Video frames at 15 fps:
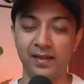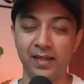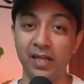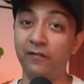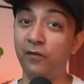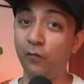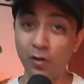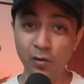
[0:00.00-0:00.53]

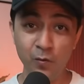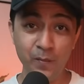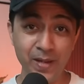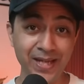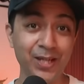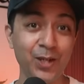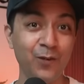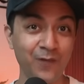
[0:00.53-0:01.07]
If you want to
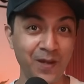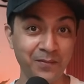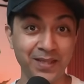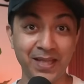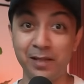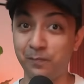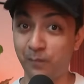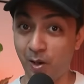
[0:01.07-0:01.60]
make your
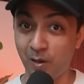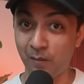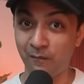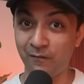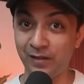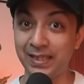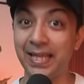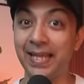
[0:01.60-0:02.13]
website pop
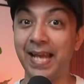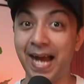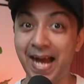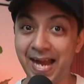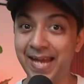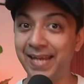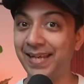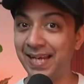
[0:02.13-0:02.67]
with an
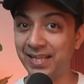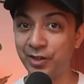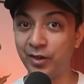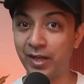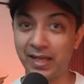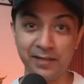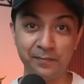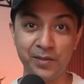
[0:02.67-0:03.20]

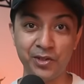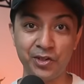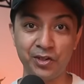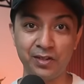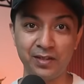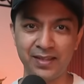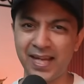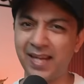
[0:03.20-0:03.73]
eye-catching
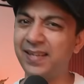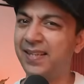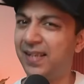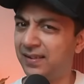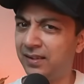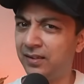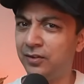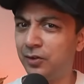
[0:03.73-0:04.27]
animation that
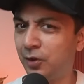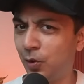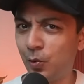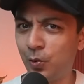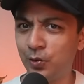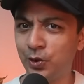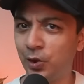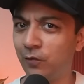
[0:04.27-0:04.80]
doesn't
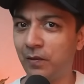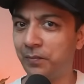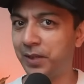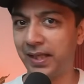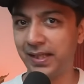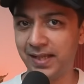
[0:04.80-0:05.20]
slows your website